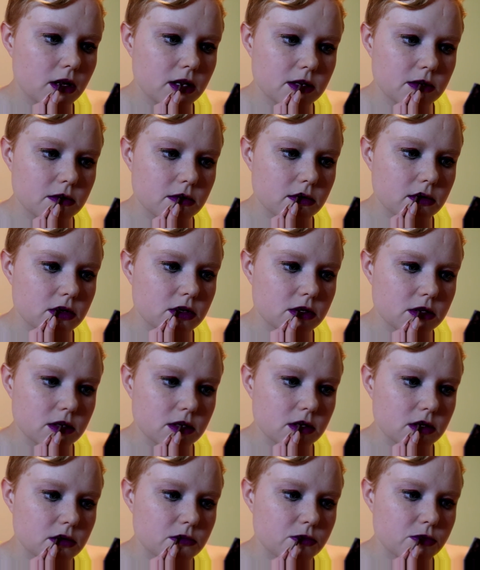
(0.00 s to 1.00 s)
Especially
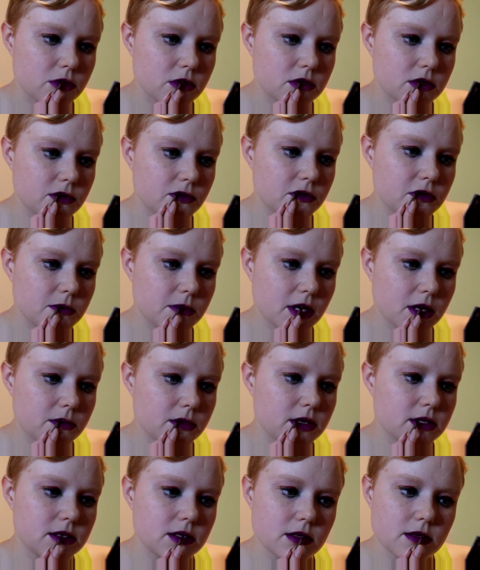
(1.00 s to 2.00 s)
in brush format,
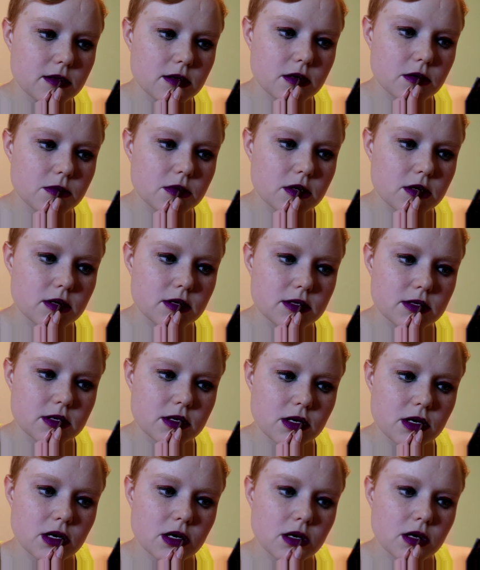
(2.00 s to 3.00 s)
makes it a little bit easier.